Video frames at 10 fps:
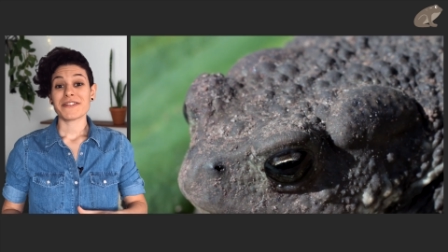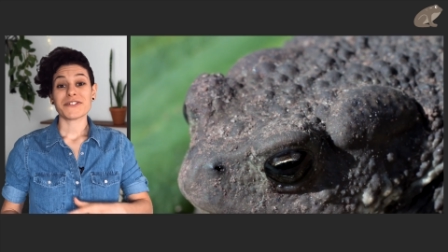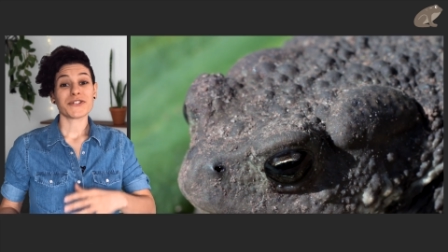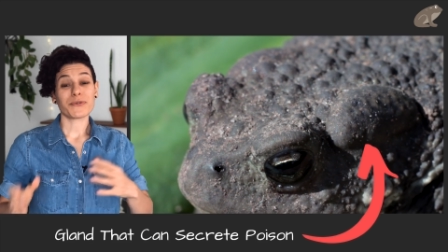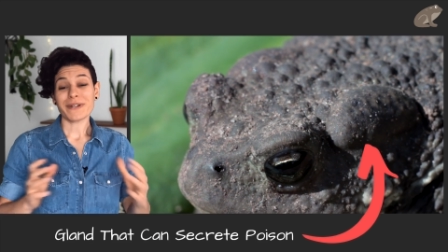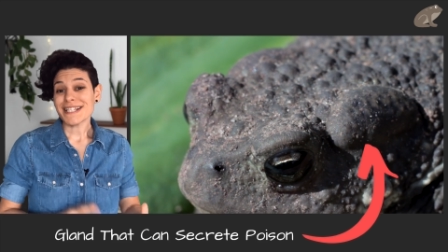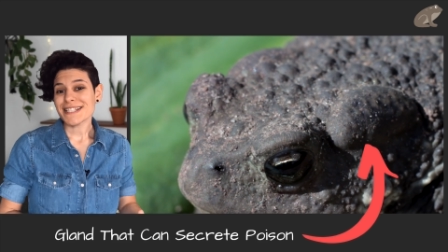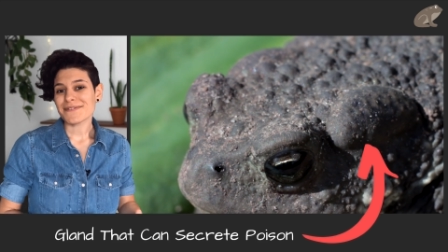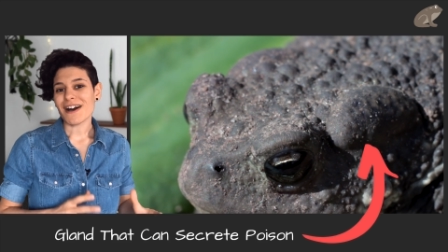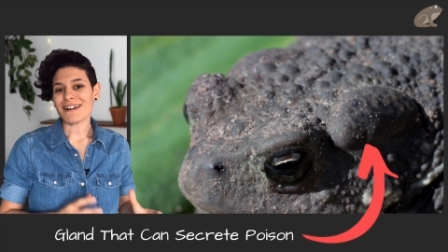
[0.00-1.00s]
the degrees
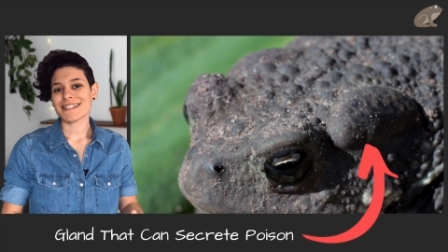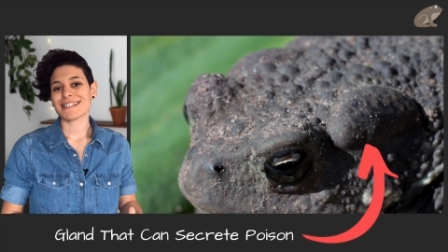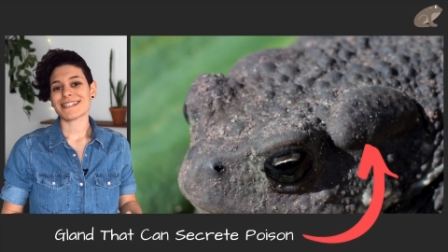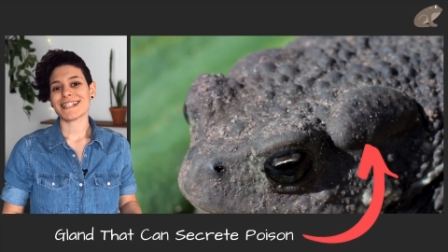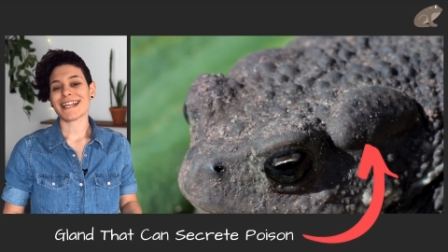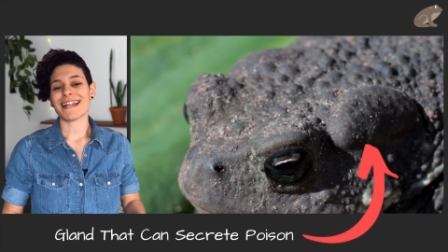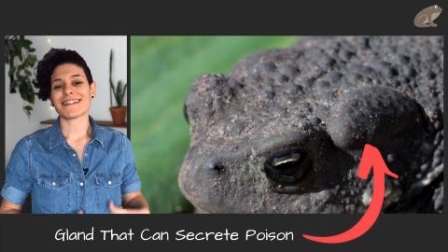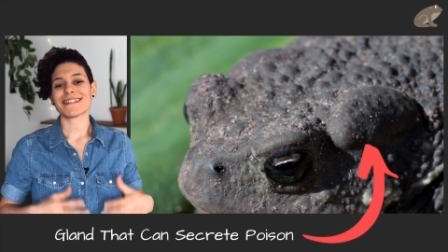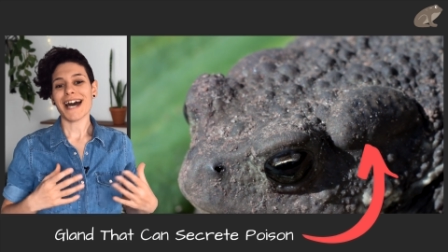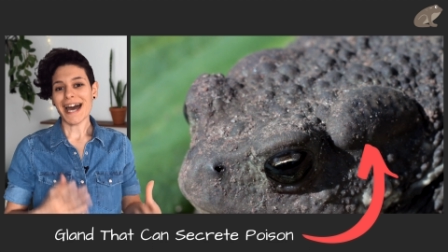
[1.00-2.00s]
of toxicity and
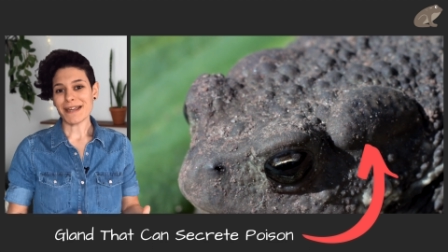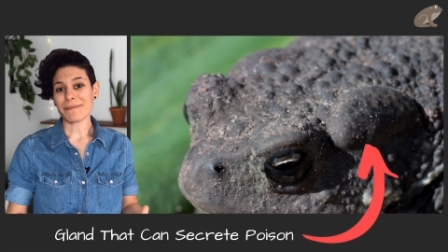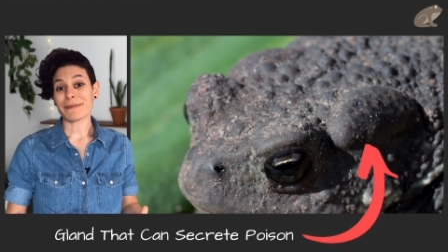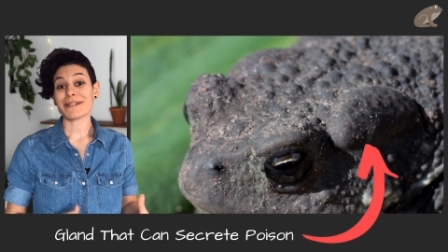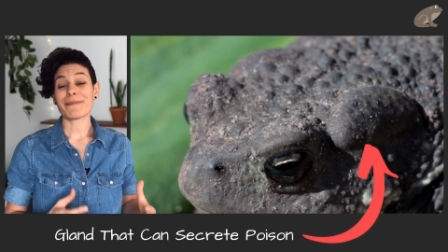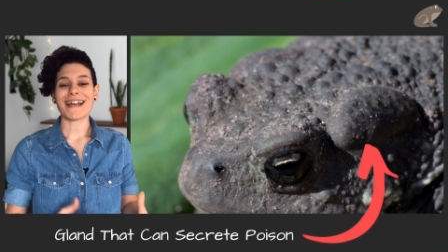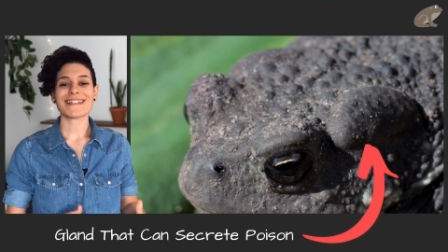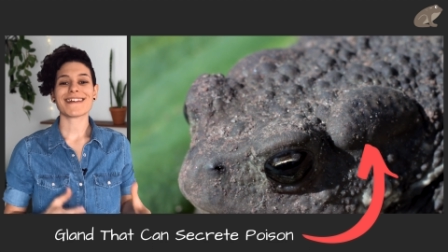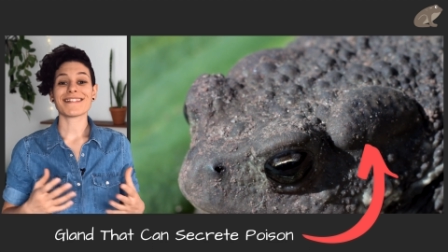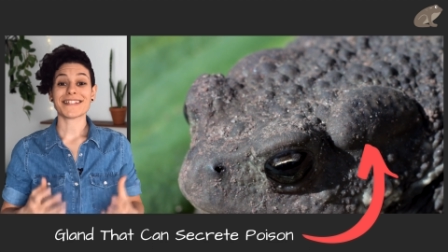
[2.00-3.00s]
the type
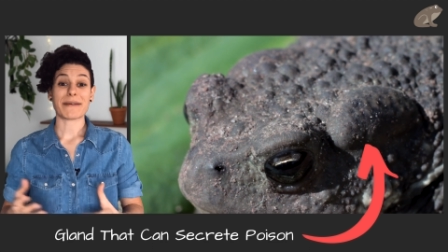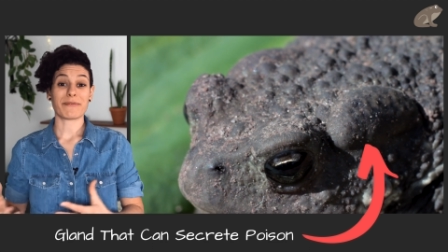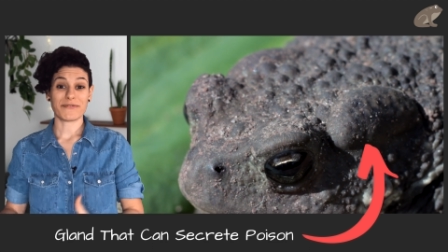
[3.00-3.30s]
depends on the type of